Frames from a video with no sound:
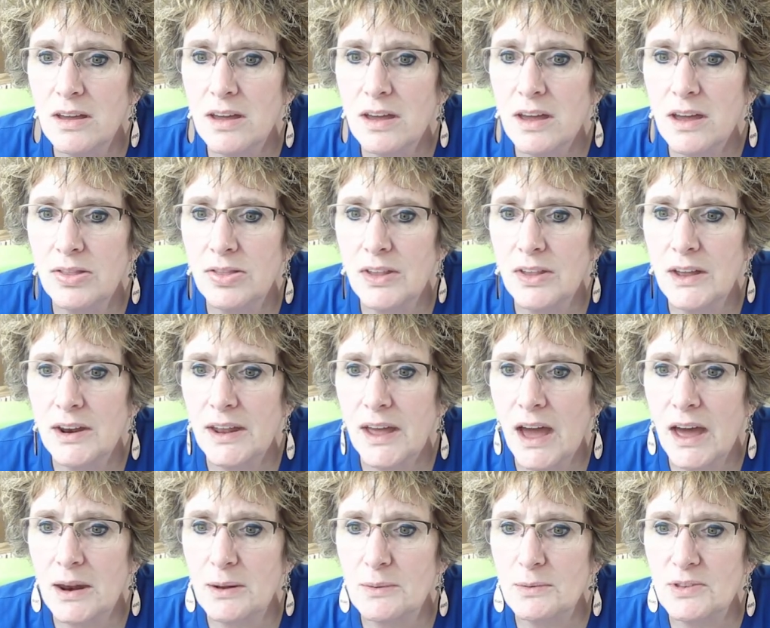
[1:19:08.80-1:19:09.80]
And then
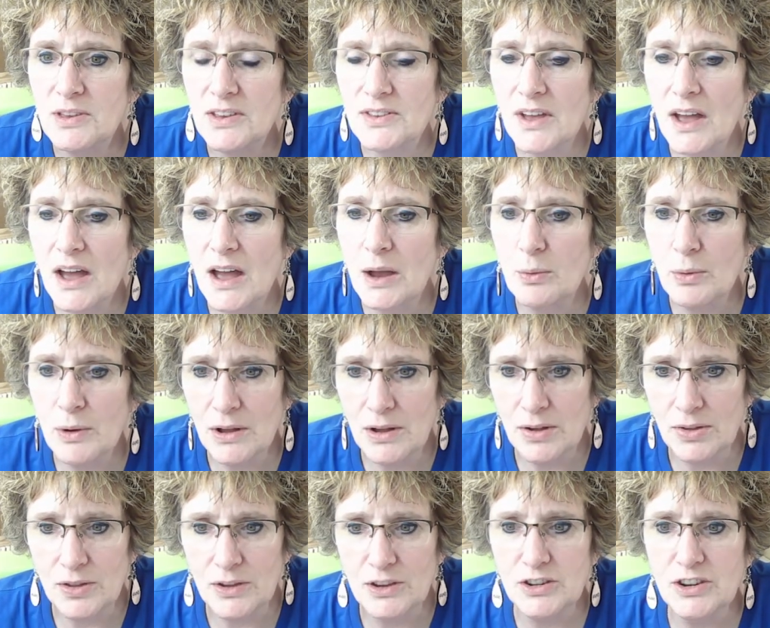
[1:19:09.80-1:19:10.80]
Adam says, I
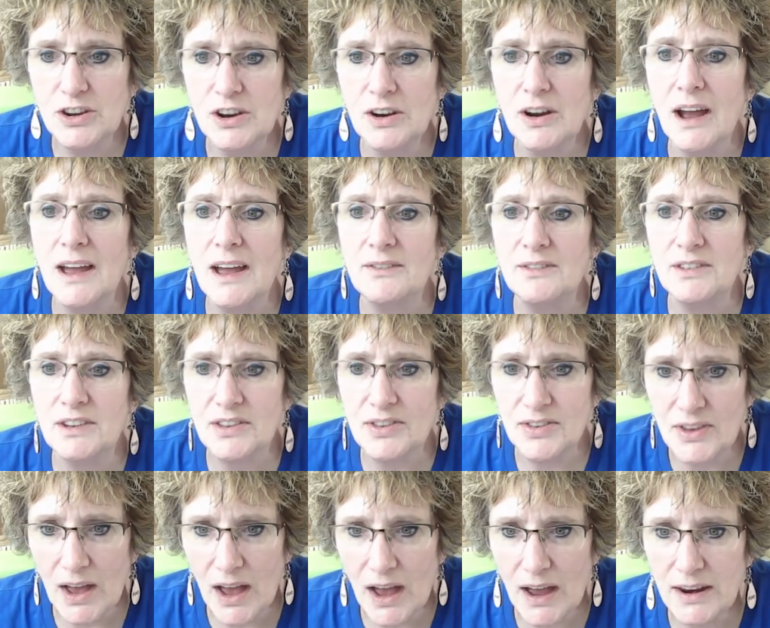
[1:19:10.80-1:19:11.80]
will. This year I have
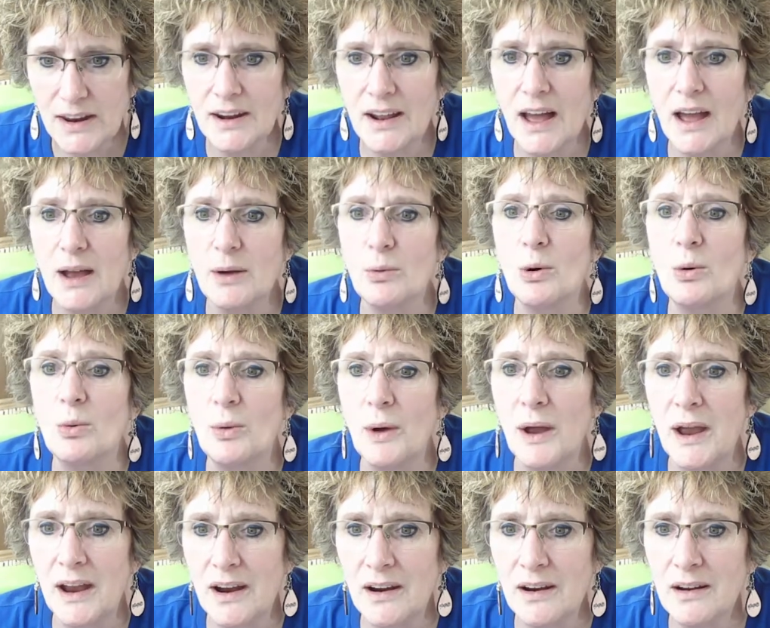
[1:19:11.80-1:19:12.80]
decided I will
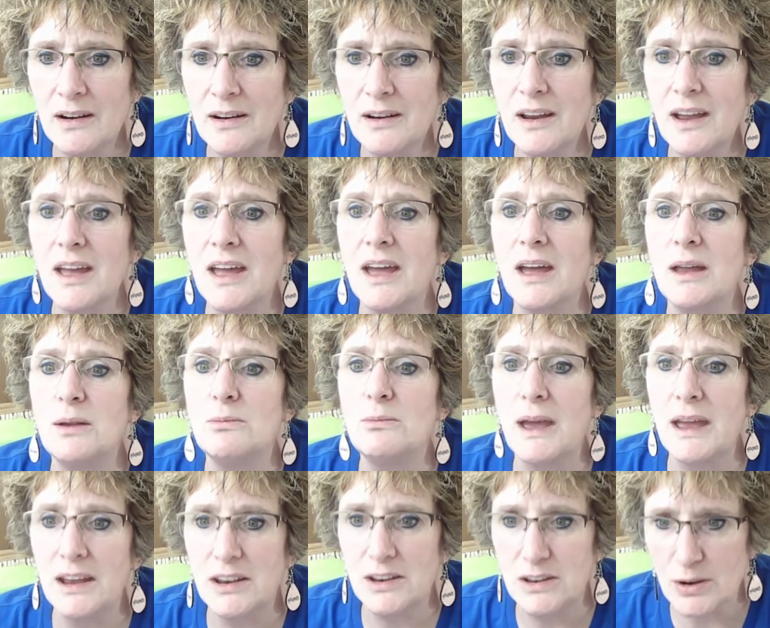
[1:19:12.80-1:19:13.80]
wear and
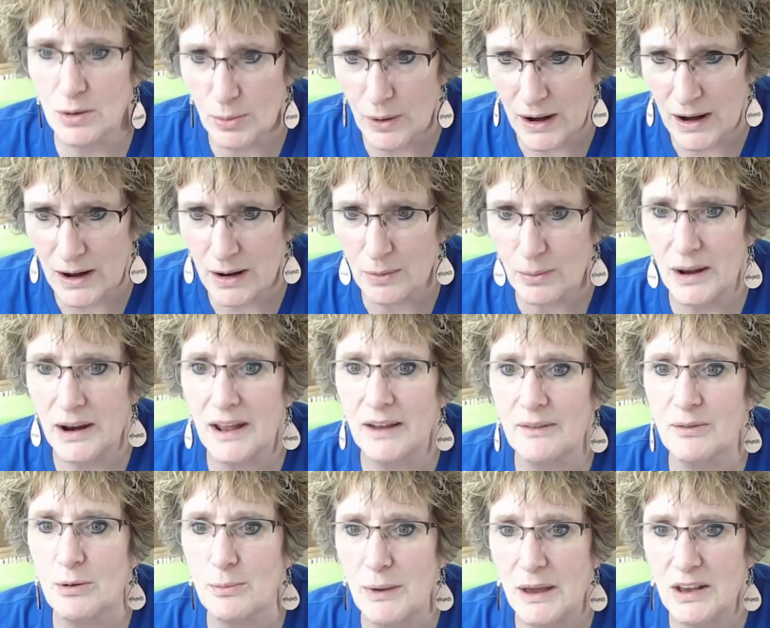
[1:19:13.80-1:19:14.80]
make to wear
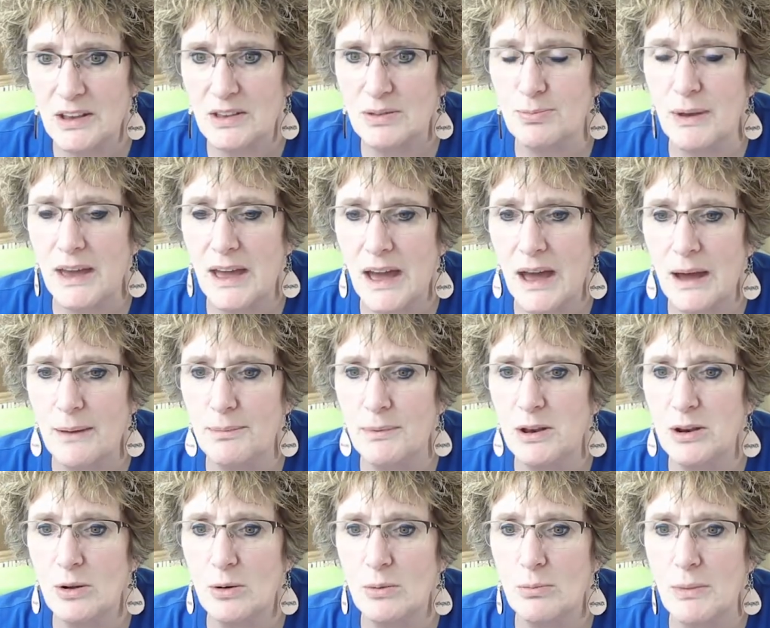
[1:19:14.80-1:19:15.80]
whatever makes me
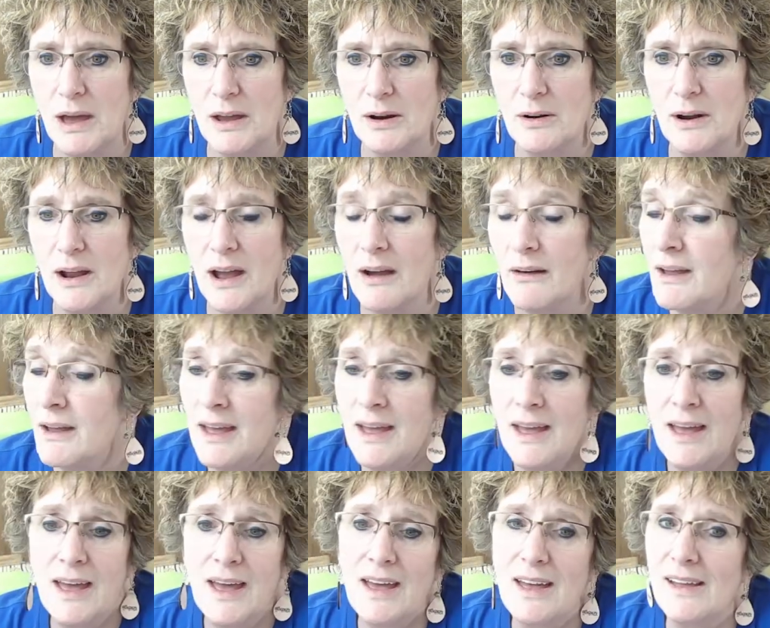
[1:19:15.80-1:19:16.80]
happy, no matter how
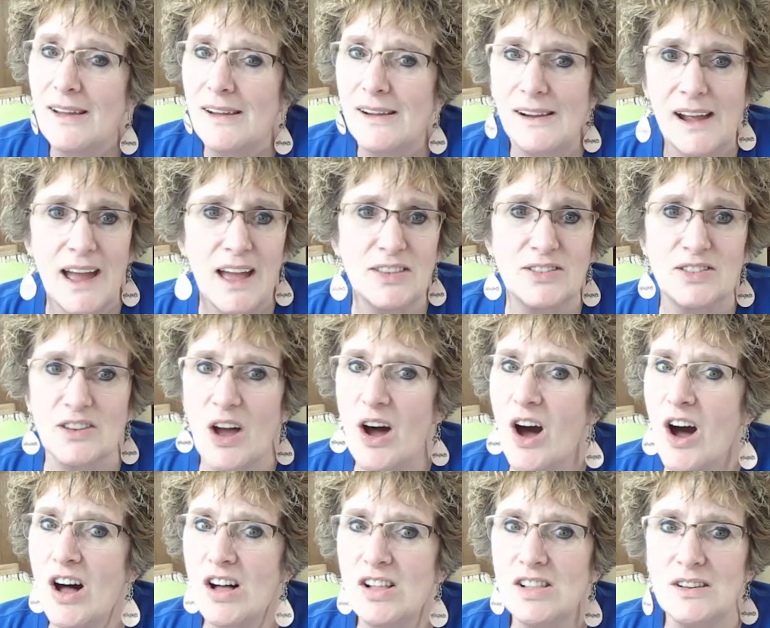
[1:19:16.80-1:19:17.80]
it's
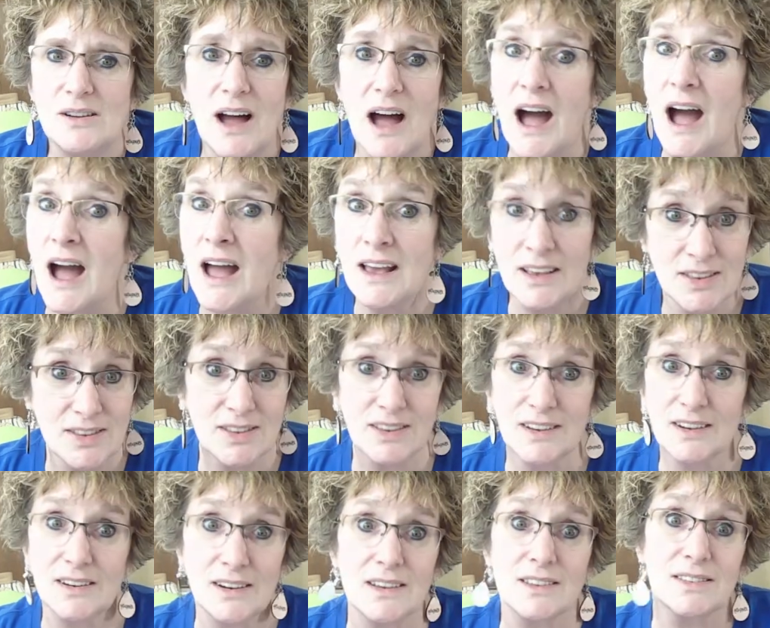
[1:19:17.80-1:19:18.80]
all I
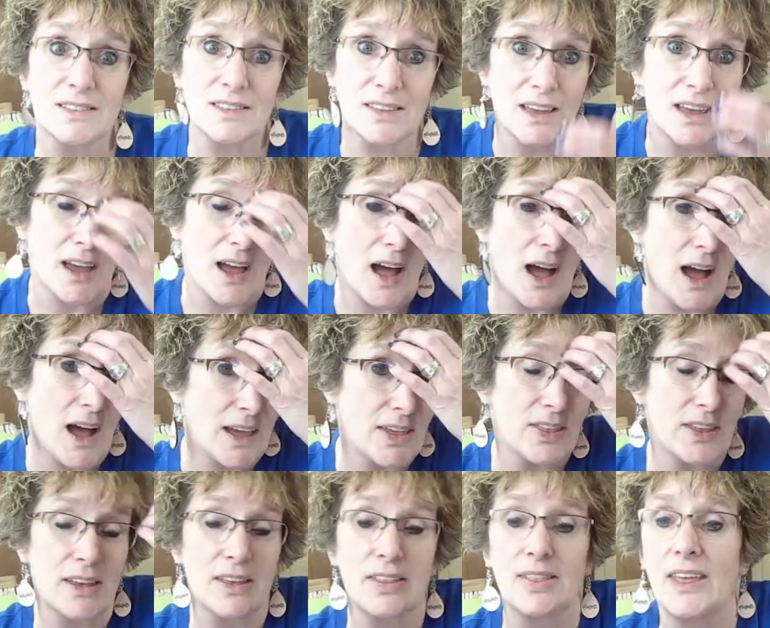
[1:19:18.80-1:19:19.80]
seriously, I
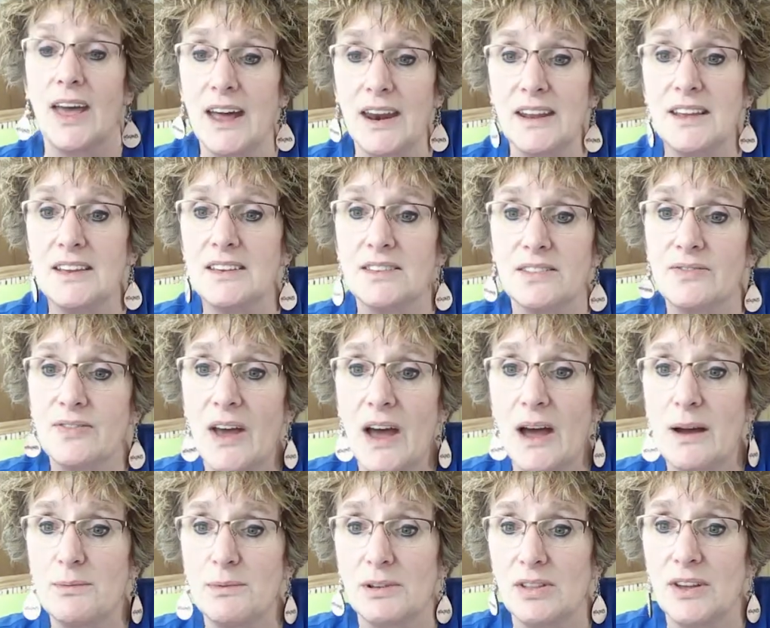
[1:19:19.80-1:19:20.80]
think that is
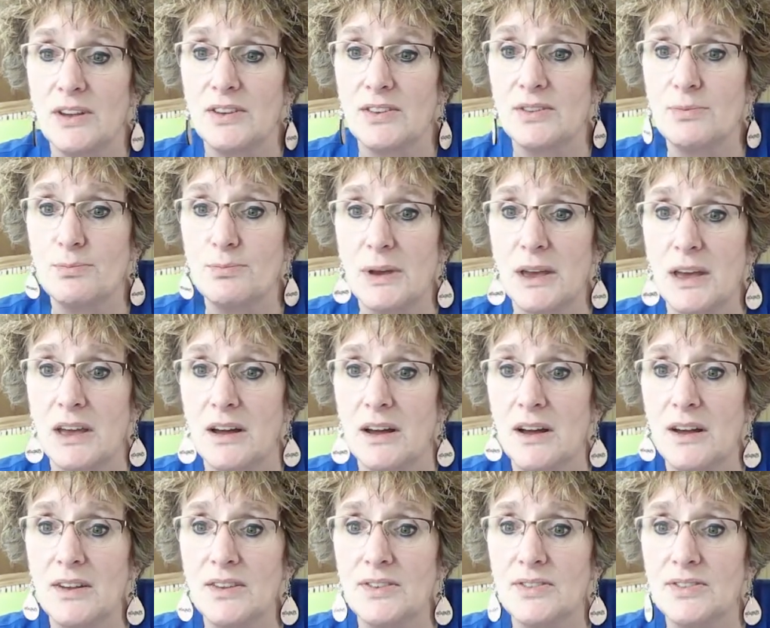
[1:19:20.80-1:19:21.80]
fabulous
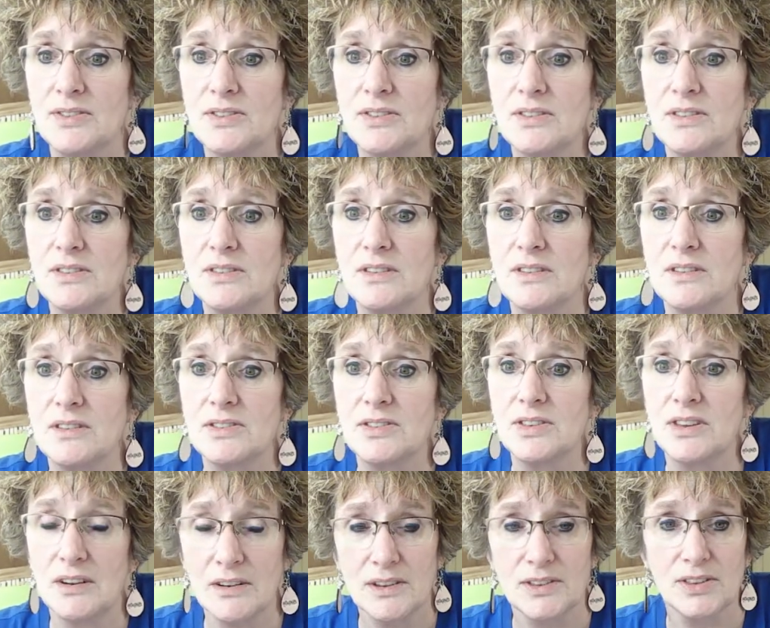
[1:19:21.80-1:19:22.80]
because
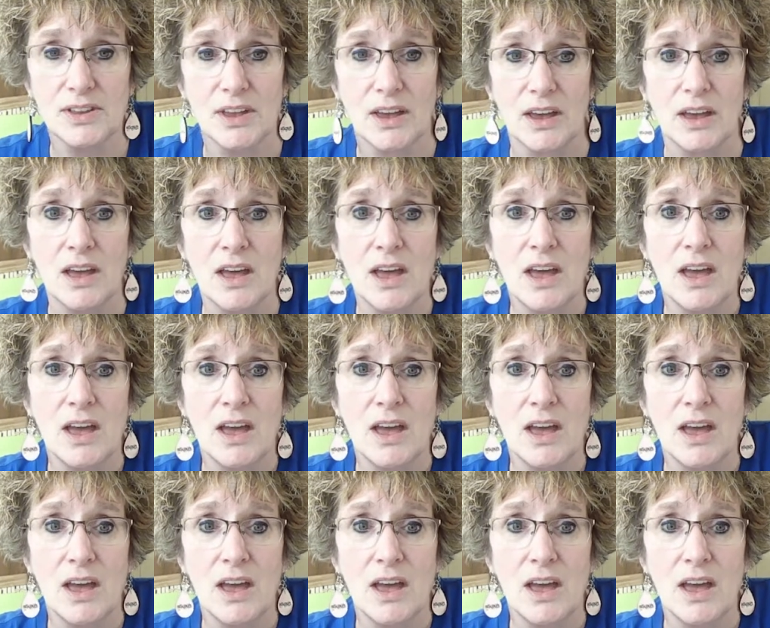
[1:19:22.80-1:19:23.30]
seriously,